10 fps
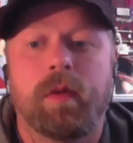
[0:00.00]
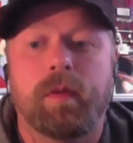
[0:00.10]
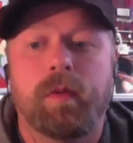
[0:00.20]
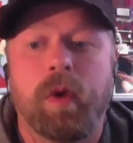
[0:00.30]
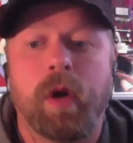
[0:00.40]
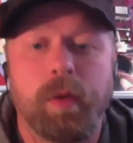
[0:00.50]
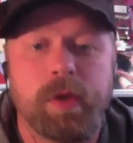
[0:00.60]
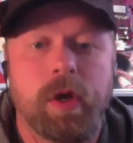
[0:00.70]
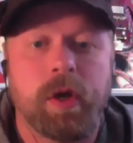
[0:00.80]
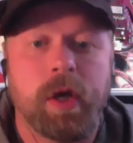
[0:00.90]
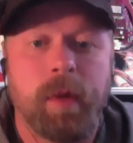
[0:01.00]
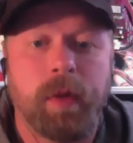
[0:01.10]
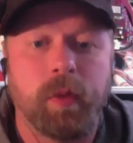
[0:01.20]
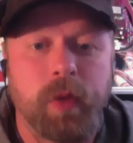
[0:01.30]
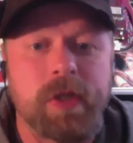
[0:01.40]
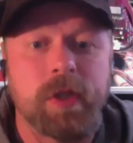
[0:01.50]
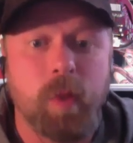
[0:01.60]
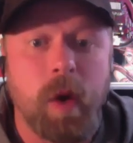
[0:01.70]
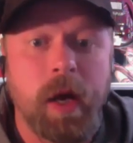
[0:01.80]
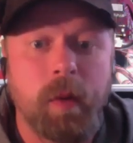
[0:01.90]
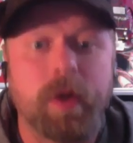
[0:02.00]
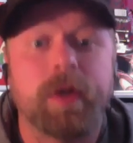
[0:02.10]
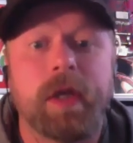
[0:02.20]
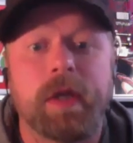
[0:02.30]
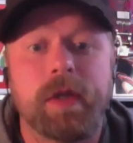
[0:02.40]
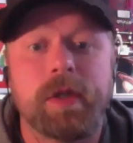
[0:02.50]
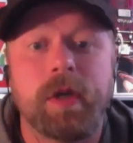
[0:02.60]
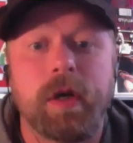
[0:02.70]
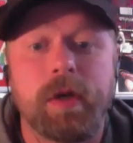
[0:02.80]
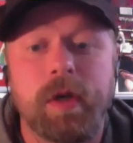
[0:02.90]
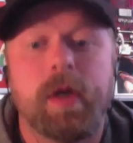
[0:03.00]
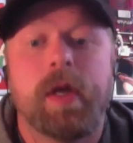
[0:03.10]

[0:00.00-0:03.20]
where I was talking about the reasons why I wanted to get this done.